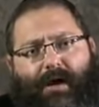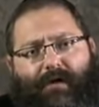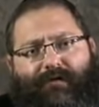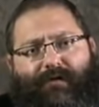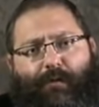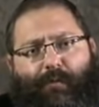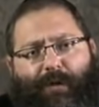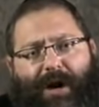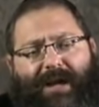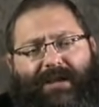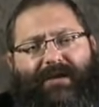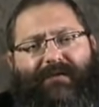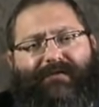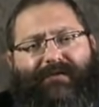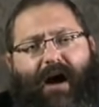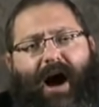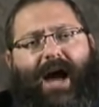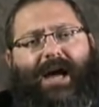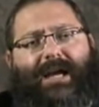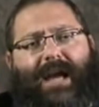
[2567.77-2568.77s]
from where
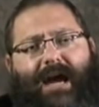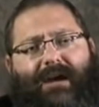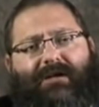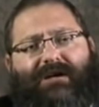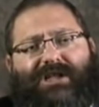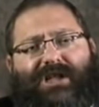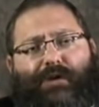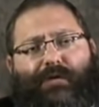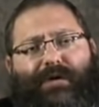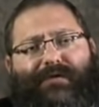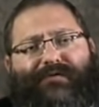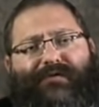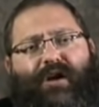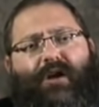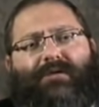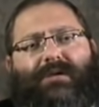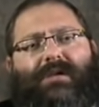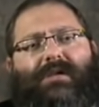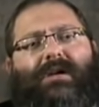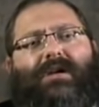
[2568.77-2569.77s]
divine energy would
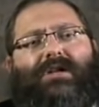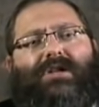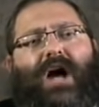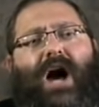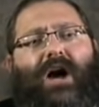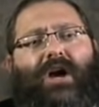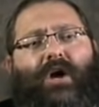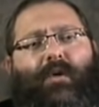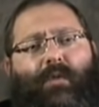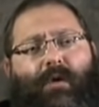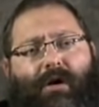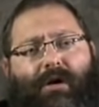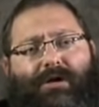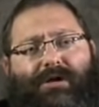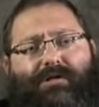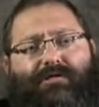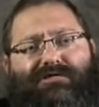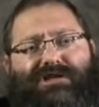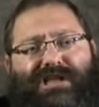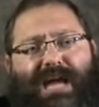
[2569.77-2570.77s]
flow to the entire
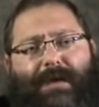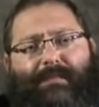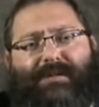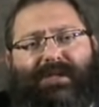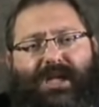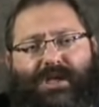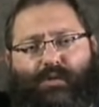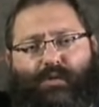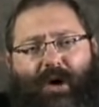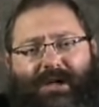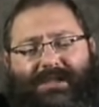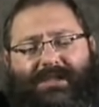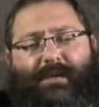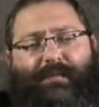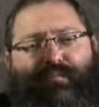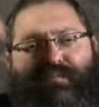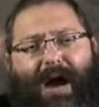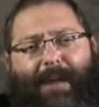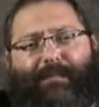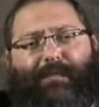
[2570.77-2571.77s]
world. So Shem says, what's
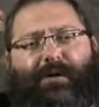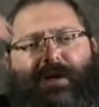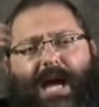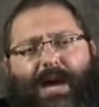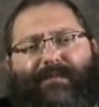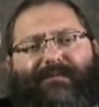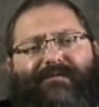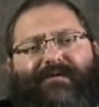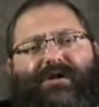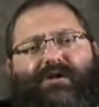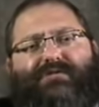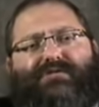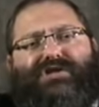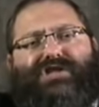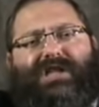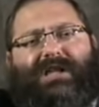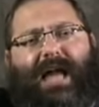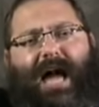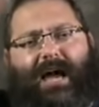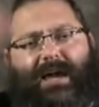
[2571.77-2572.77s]
the proper name for
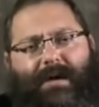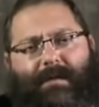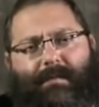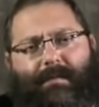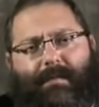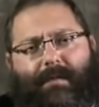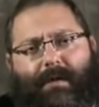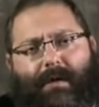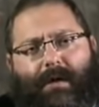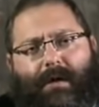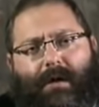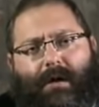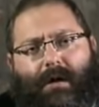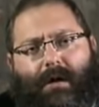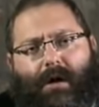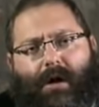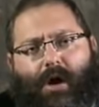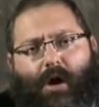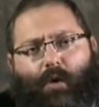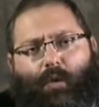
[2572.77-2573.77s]
Yerushalayim?
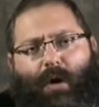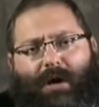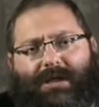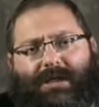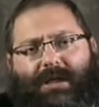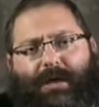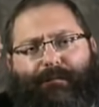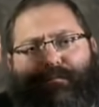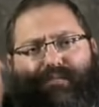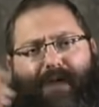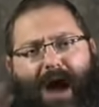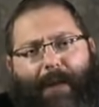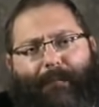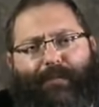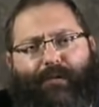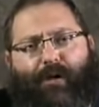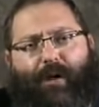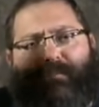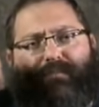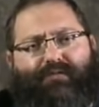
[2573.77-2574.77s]
What's the
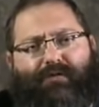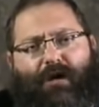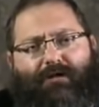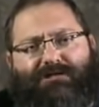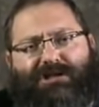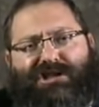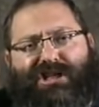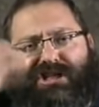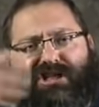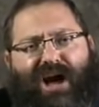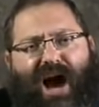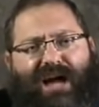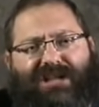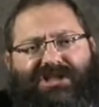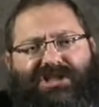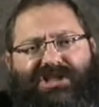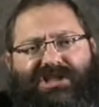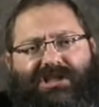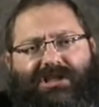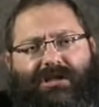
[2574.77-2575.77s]
proper approach to
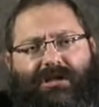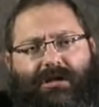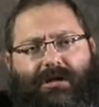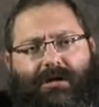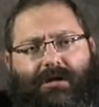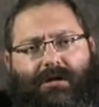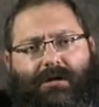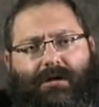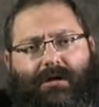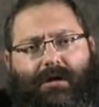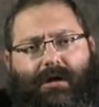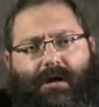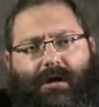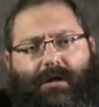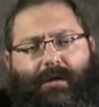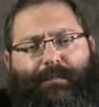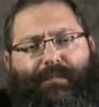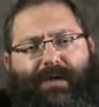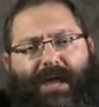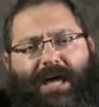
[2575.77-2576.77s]
touch
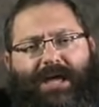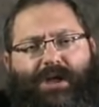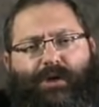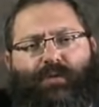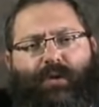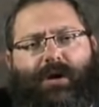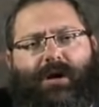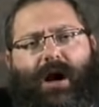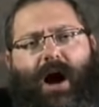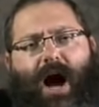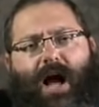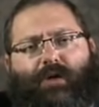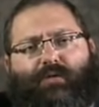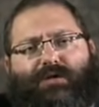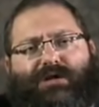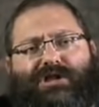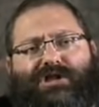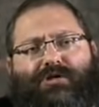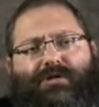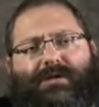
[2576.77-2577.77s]
the place where God
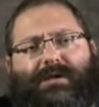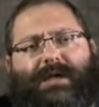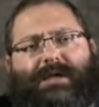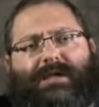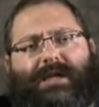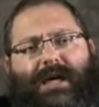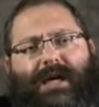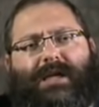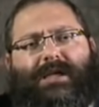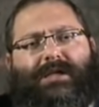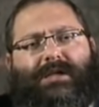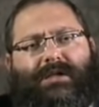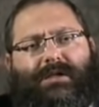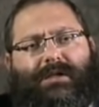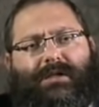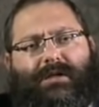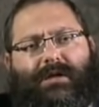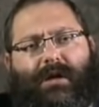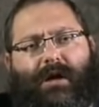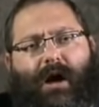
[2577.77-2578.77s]
would choose as
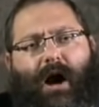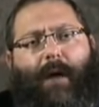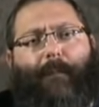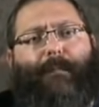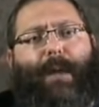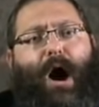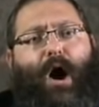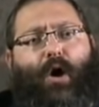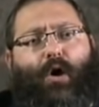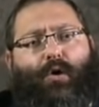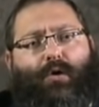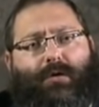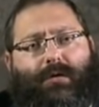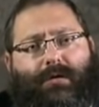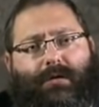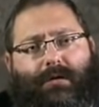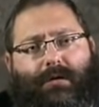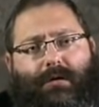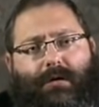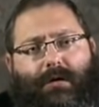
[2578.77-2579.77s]
his
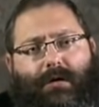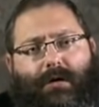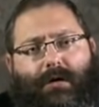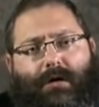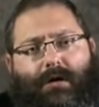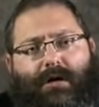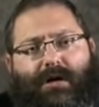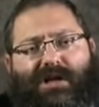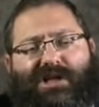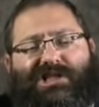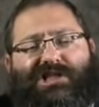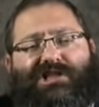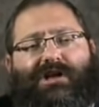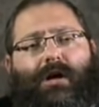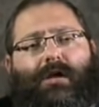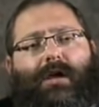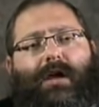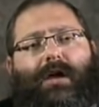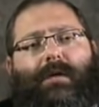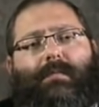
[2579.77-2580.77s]
abode?
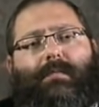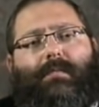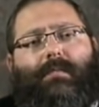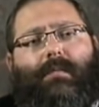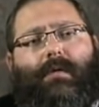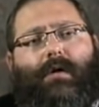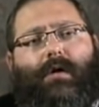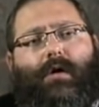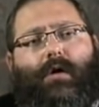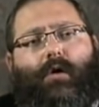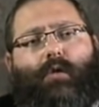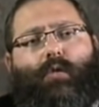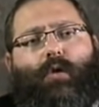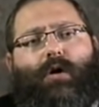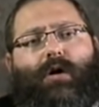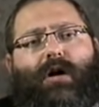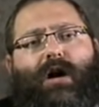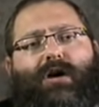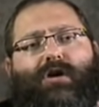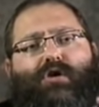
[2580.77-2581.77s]
Shalem.
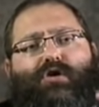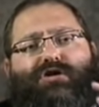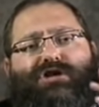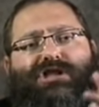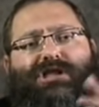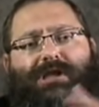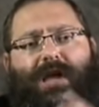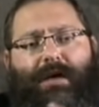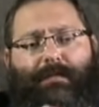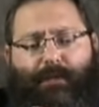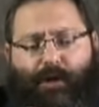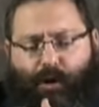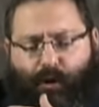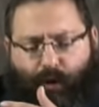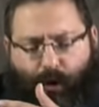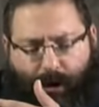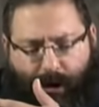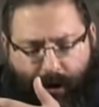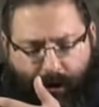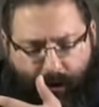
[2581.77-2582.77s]
Work on your shlemus,
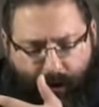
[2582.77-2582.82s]
work